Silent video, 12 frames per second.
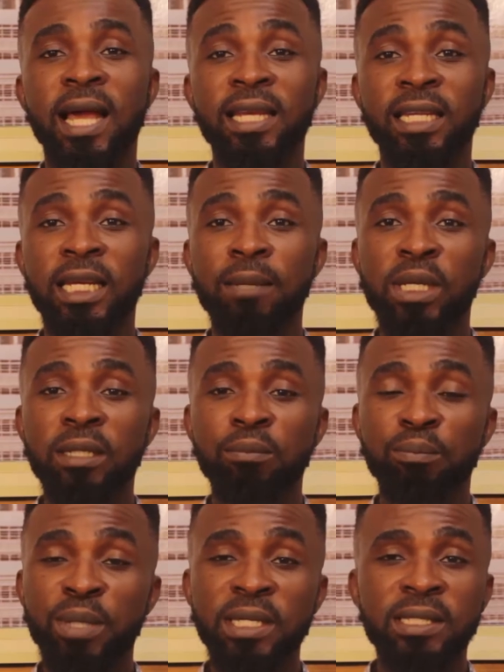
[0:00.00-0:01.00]
an enabling
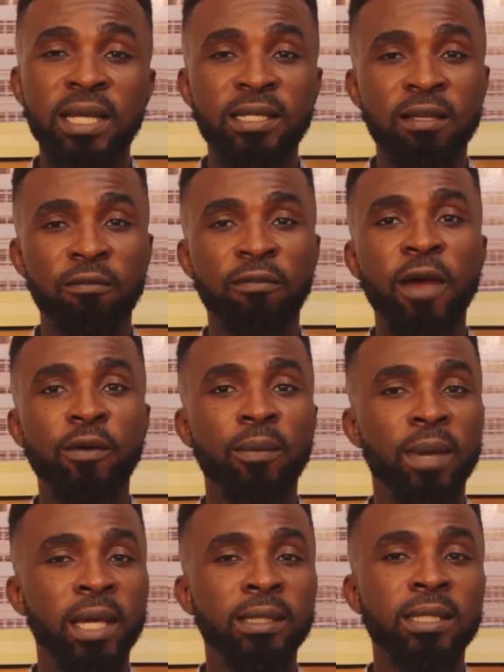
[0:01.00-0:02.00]
business
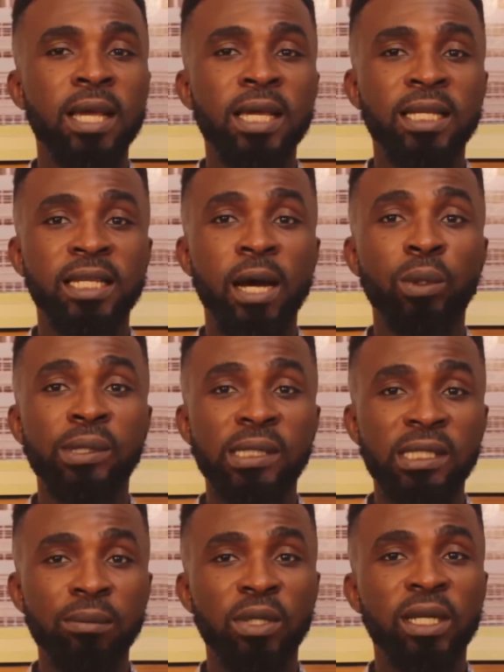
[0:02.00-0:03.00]
environment that will
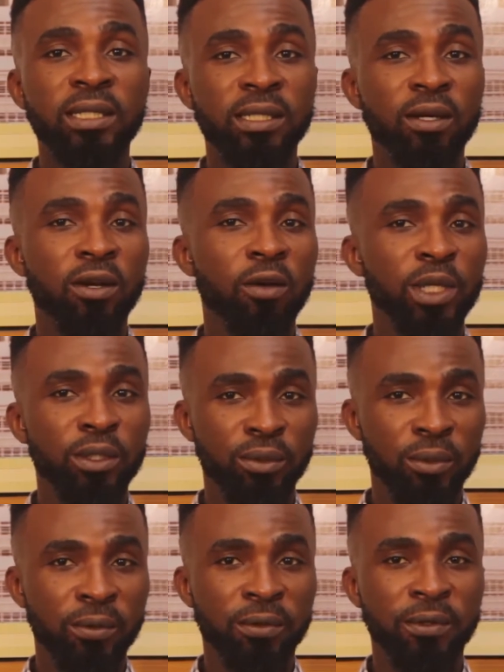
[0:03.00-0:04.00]
stimulate economic
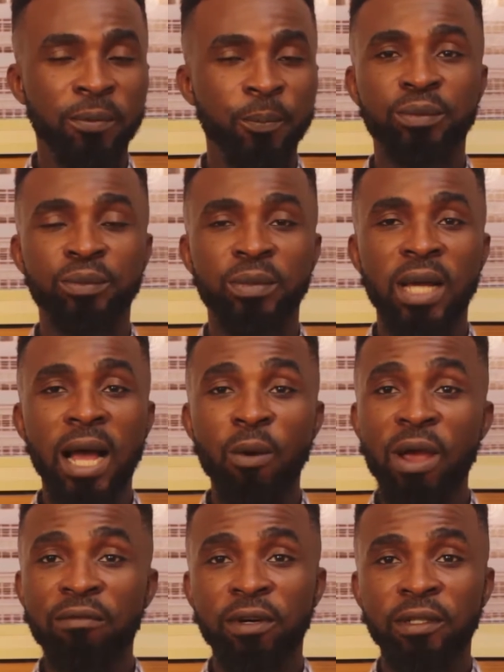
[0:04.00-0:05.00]
growth.
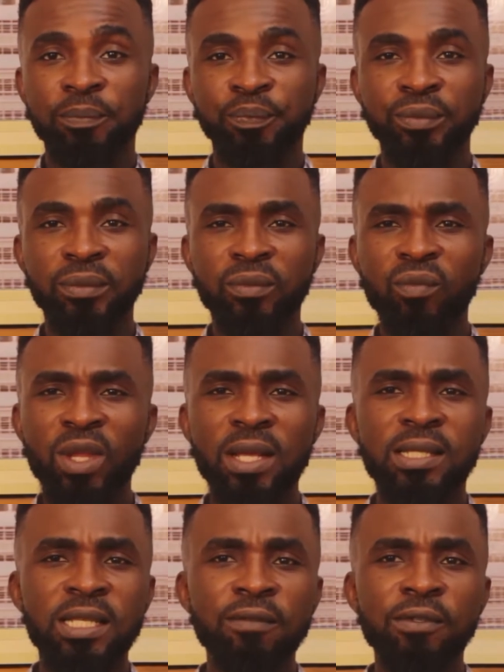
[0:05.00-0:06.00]
However,
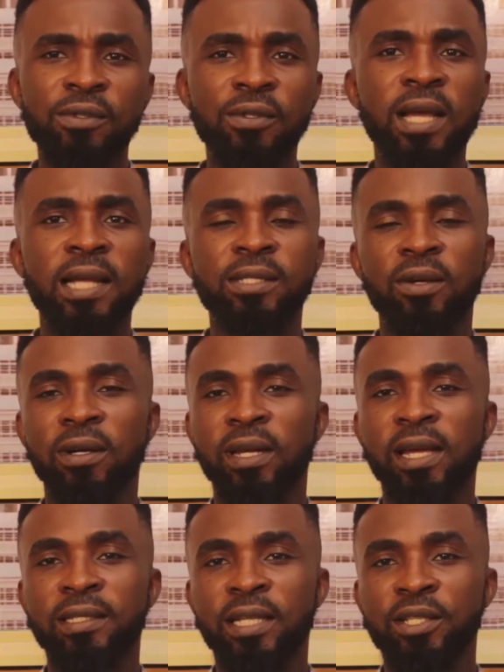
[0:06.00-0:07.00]
civil society
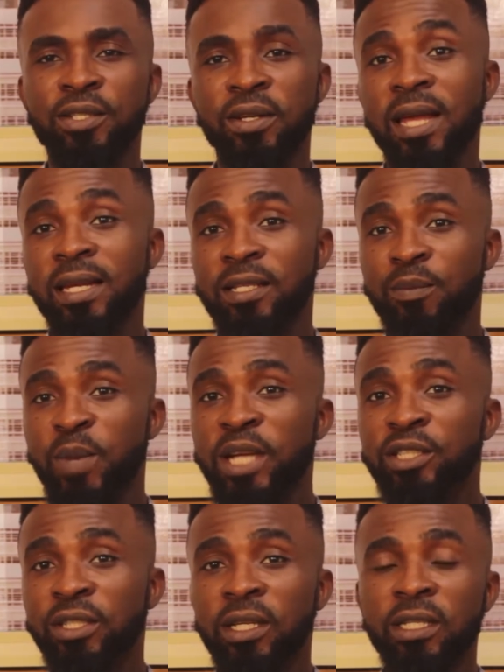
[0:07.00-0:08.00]
organizations and
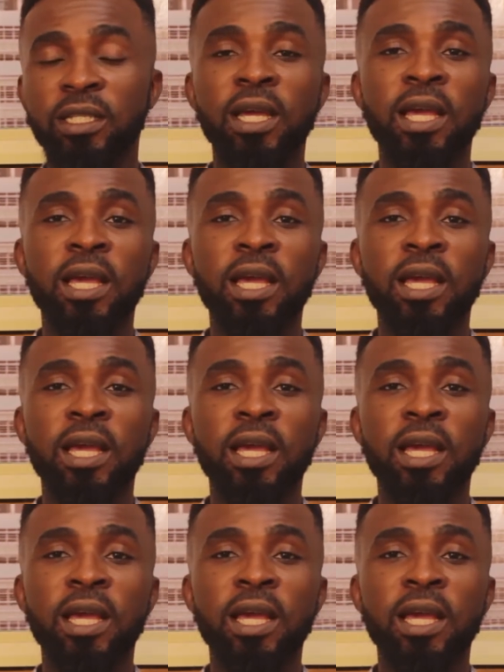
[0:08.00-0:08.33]
especially